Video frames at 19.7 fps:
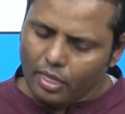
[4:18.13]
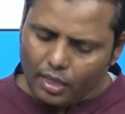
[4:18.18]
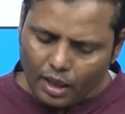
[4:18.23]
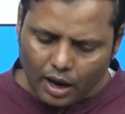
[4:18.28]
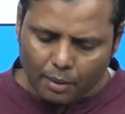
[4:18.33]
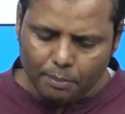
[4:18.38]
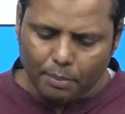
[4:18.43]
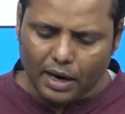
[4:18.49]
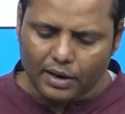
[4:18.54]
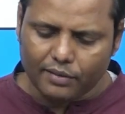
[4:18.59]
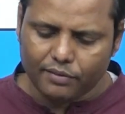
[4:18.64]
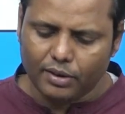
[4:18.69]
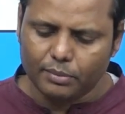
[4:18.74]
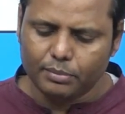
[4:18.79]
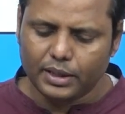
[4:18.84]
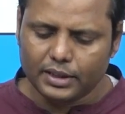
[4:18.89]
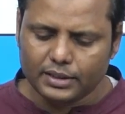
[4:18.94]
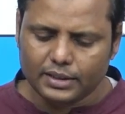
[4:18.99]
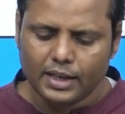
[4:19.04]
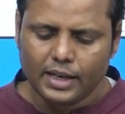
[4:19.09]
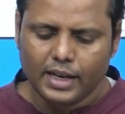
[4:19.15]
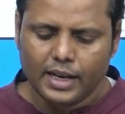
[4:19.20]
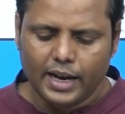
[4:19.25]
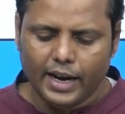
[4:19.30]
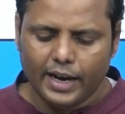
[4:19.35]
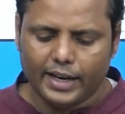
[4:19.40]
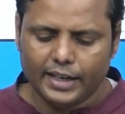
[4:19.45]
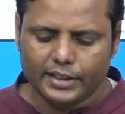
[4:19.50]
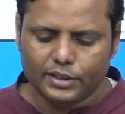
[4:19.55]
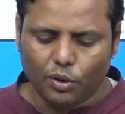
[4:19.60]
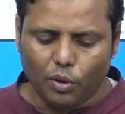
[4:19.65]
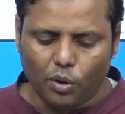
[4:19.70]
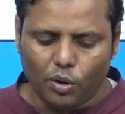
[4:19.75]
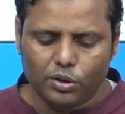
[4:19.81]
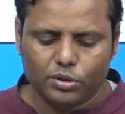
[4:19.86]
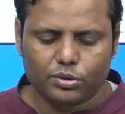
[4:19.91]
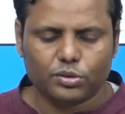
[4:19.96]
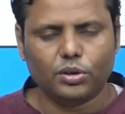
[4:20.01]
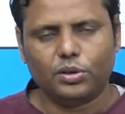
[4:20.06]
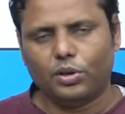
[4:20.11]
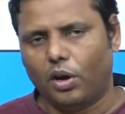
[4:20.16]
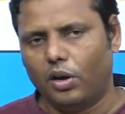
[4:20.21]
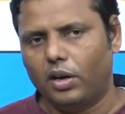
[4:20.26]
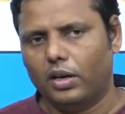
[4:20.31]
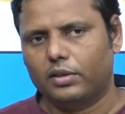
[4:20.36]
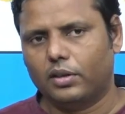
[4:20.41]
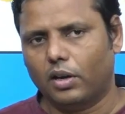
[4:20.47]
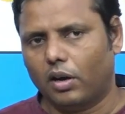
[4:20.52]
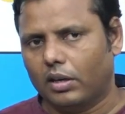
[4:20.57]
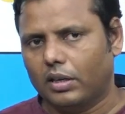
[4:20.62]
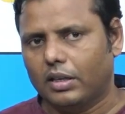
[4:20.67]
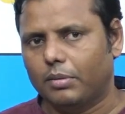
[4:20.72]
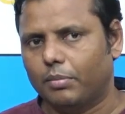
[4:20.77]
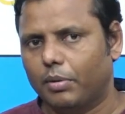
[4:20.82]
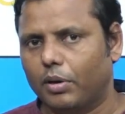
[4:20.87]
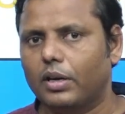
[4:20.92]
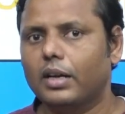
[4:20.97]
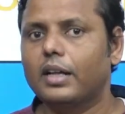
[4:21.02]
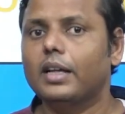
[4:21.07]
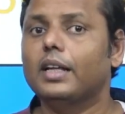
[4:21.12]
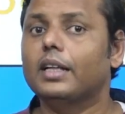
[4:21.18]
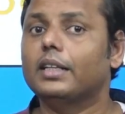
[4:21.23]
Apart from this, it is also talking about